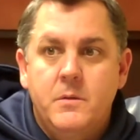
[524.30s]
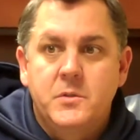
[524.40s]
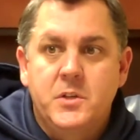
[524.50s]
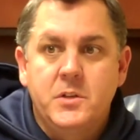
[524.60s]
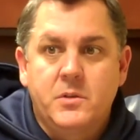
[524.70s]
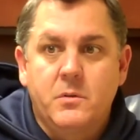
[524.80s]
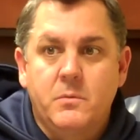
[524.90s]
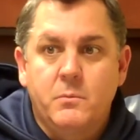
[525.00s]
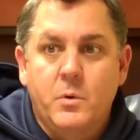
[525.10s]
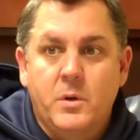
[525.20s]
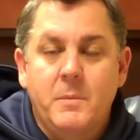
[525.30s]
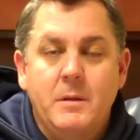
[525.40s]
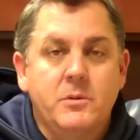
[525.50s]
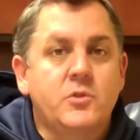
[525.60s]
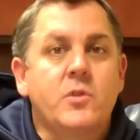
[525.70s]
she's going, we're going to be
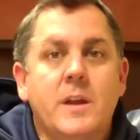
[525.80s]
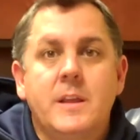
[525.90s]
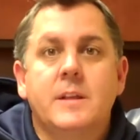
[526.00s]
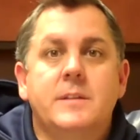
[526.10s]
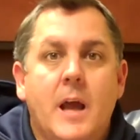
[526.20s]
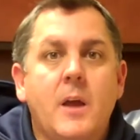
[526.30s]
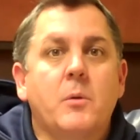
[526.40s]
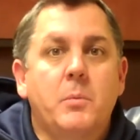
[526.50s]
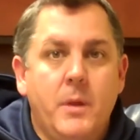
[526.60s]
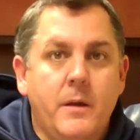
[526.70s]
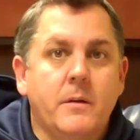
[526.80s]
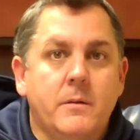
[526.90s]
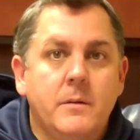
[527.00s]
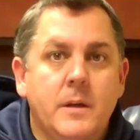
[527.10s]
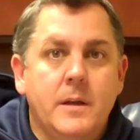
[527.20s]
able to train the entire player,
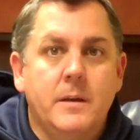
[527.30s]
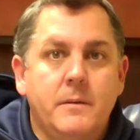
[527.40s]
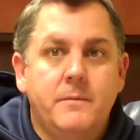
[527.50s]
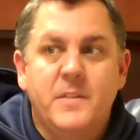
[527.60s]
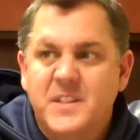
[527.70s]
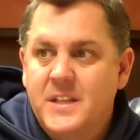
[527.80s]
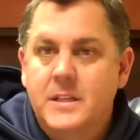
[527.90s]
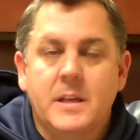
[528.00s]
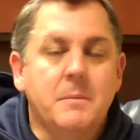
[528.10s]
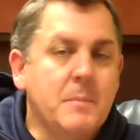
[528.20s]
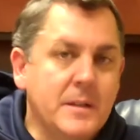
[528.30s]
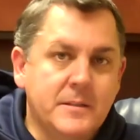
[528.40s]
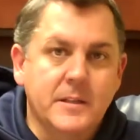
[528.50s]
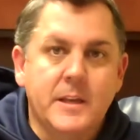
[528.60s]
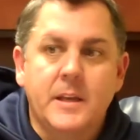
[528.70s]
uh, physically,
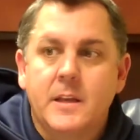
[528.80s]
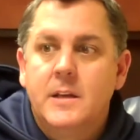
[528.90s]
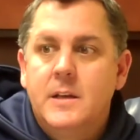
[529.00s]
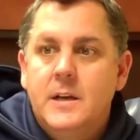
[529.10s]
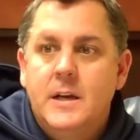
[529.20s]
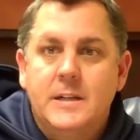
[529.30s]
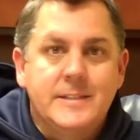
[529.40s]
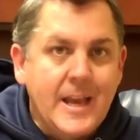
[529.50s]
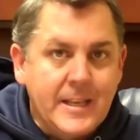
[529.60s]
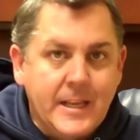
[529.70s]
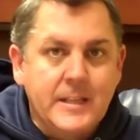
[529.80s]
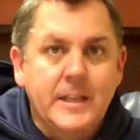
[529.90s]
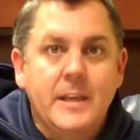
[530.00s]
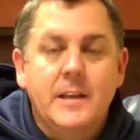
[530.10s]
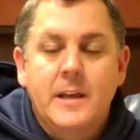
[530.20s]
mentally, uh,
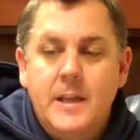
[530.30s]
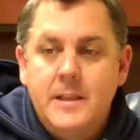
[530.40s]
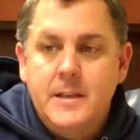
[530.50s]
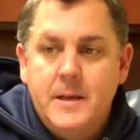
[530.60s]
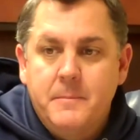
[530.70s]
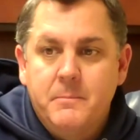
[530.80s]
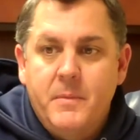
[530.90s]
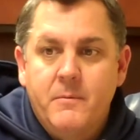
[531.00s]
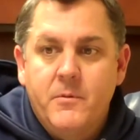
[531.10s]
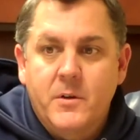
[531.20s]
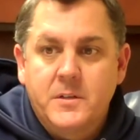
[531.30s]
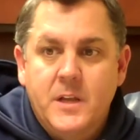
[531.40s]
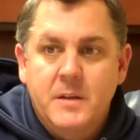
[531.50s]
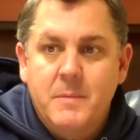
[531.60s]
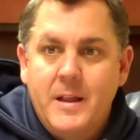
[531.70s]
technically, and um, I'm very
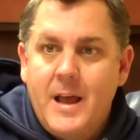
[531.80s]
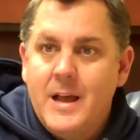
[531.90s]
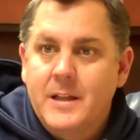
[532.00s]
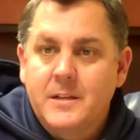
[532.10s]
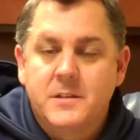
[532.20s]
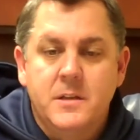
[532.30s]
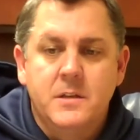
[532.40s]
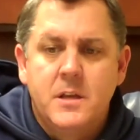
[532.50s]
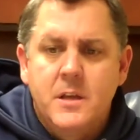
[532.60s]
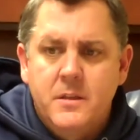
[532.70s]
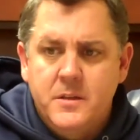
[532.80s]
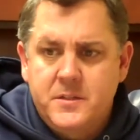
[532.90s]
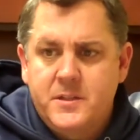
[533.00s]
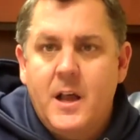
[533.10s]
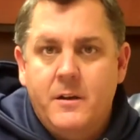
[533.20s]
excited about Alex and the
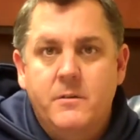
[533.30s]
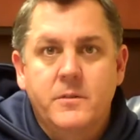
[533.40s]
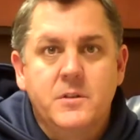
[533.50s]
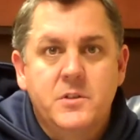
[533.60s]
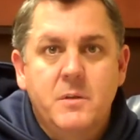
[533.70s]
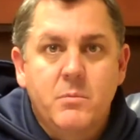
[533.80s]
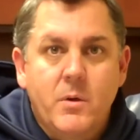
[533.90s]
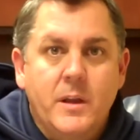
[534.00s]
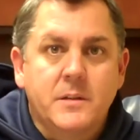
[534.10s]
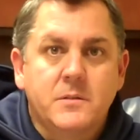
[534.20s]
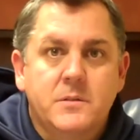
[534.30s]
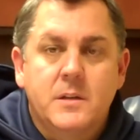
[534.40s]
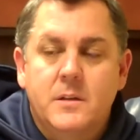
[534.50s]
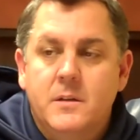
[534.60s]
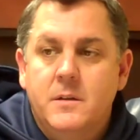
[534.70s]
soccer that she brings. Uh,